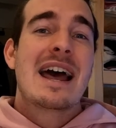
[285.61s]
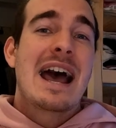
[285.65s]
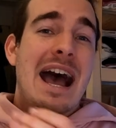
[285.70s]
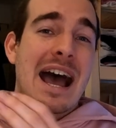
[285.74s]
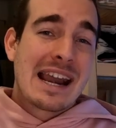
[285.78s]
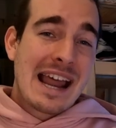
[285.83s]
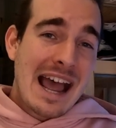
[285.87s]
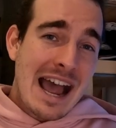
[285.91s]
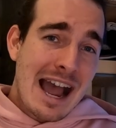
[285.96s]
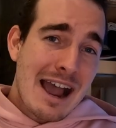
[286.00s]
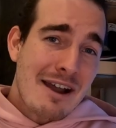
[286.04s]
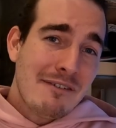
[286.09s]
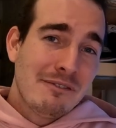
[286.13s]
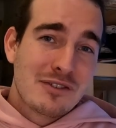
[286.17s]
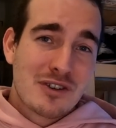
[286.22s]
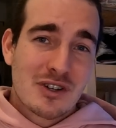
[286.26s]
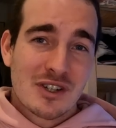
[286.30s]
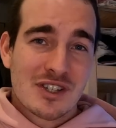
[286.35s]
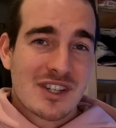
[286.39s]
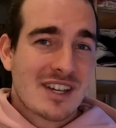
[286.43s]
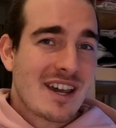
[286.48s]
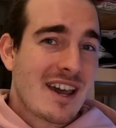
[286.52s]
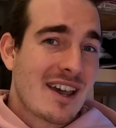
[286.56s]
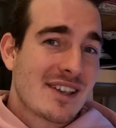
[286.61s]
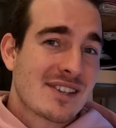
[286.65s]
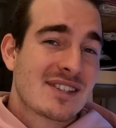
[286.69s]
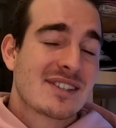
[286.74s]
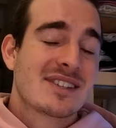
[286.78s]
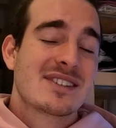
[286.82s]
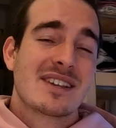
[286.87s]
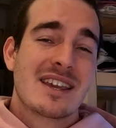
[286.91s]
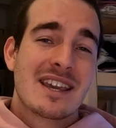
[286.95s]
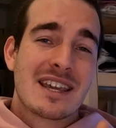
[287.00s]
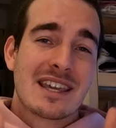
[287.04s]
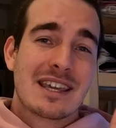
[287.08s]
And after your
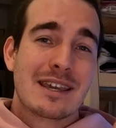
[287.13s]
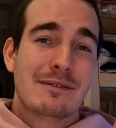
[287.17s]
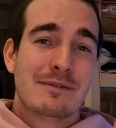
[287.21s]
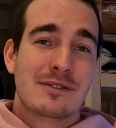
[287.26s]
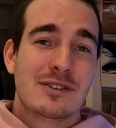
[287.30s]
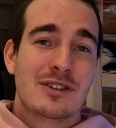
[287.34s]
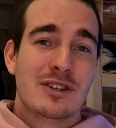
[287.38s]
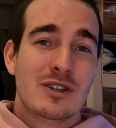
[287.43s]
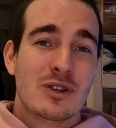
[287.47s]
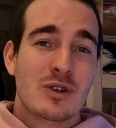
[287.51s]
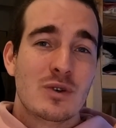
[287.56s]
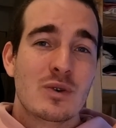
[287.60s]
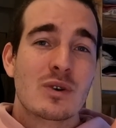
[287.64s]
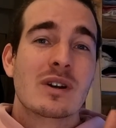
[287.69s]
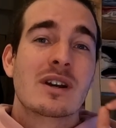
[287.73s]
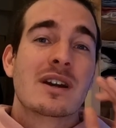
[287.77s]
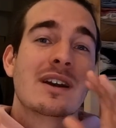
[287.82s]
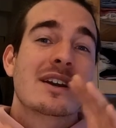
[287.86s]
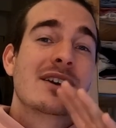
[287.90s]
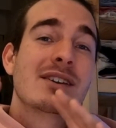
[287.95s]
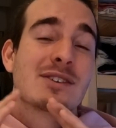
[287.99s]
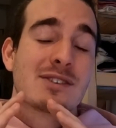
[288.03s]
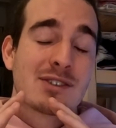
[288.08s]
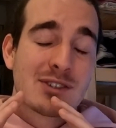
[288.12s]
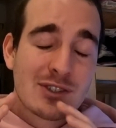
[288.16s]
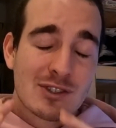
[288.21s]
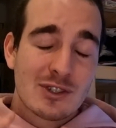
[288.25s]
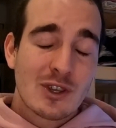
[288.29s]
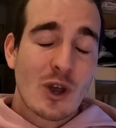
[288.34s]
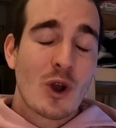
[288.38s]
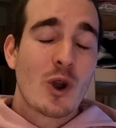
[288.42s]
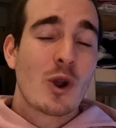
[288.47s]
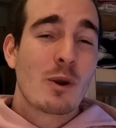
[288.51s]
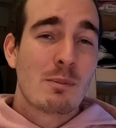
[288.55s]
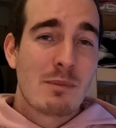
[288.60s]
tests, it gives you
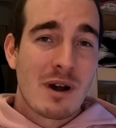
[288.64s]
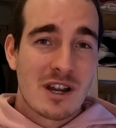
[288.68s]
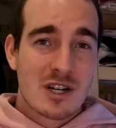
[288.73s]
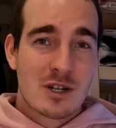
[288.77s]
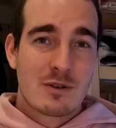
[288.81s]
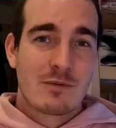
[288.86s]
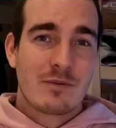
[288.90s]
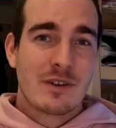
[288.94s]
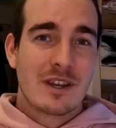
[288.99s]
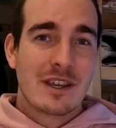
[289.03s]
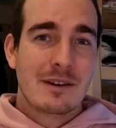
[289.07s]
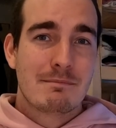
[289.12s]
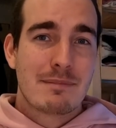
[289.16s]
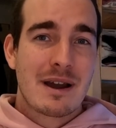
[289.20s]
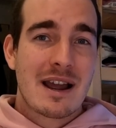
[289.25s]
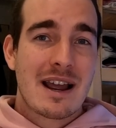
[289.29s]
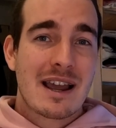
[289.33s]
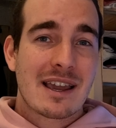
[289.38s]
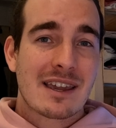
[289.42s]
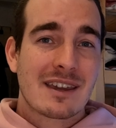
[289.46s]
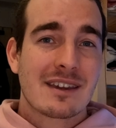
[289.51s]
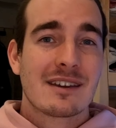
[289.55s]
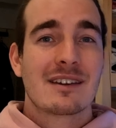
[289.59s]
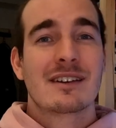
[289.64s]
so much feedback.